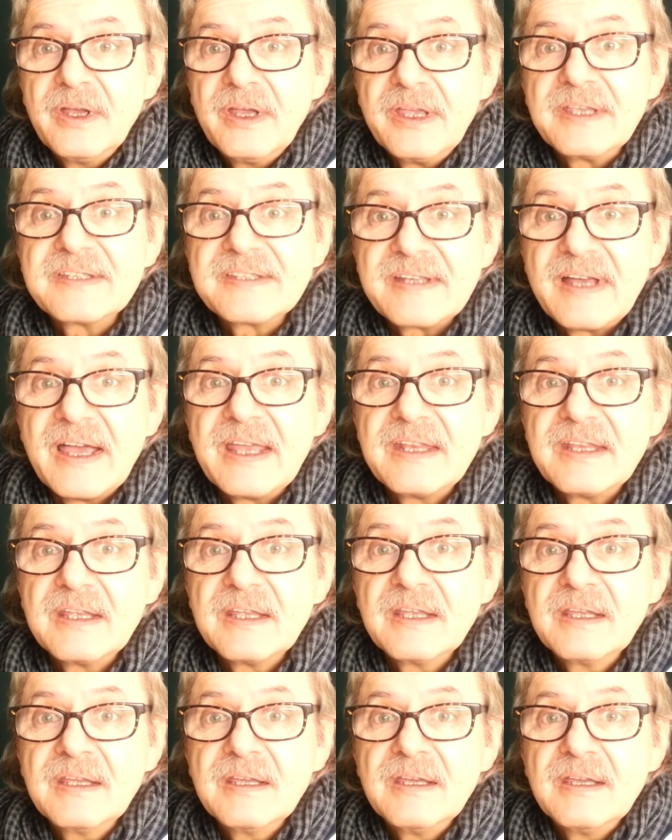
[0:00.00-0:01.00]

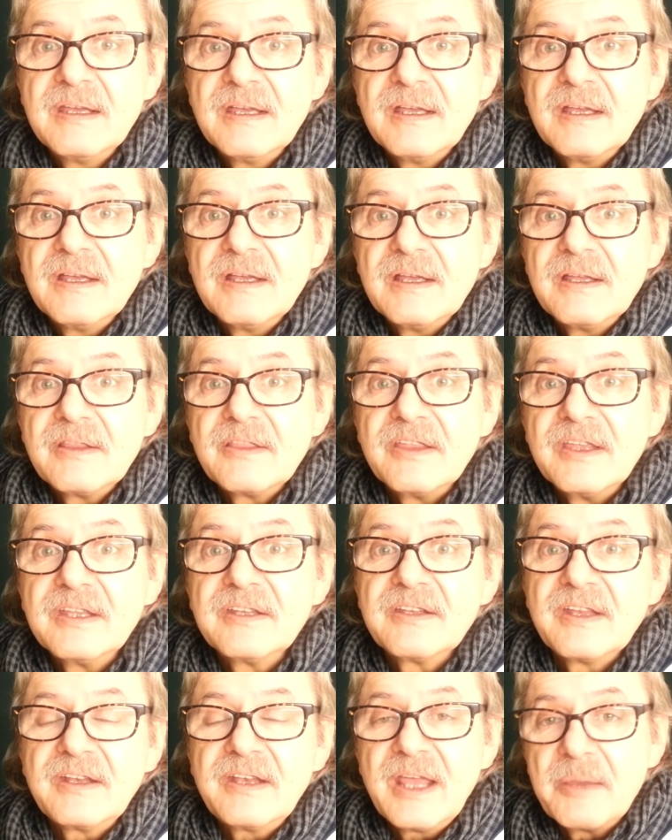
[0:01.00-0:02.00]
exciting
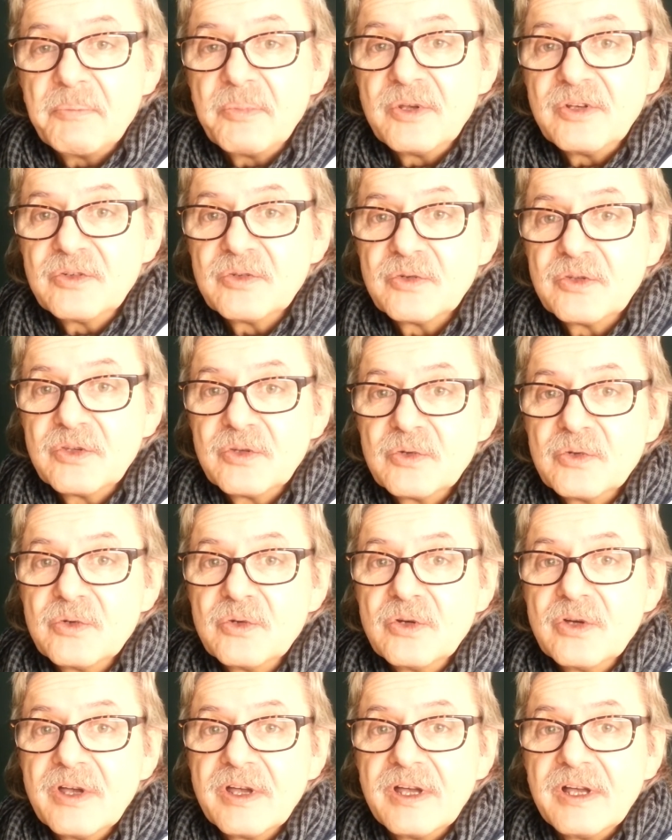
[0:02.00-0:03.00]
thing that happened to
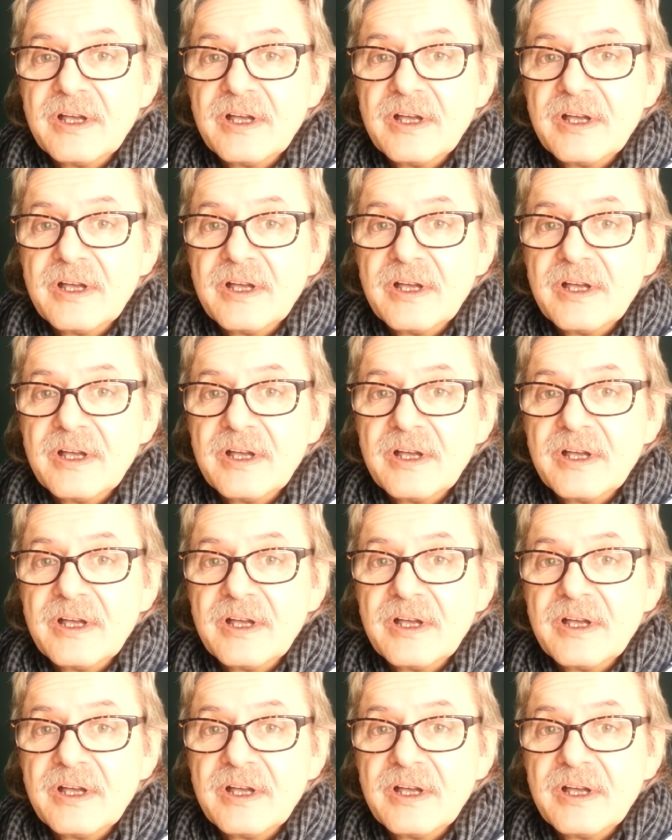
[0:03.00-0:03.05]
you